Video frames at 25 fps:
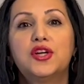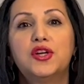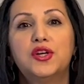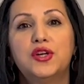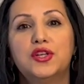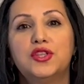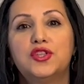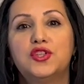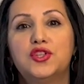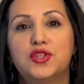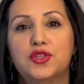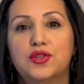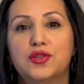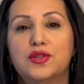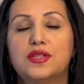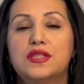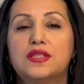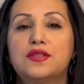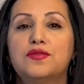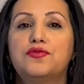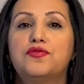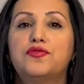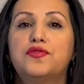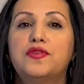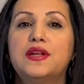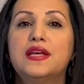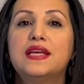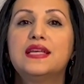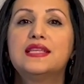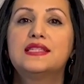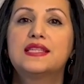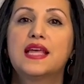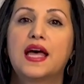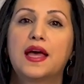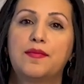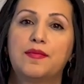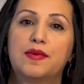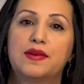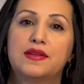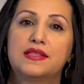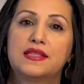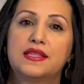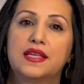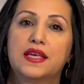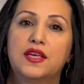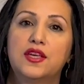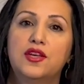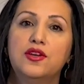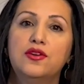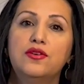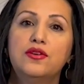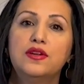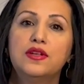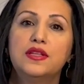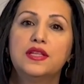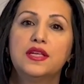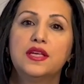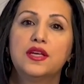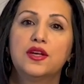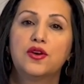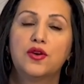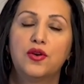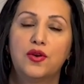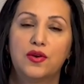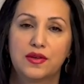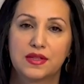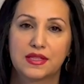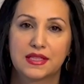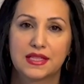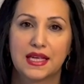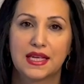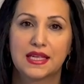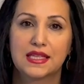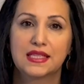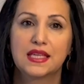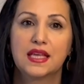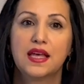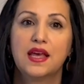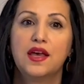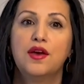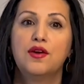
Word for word: could choose free cybersecurity courses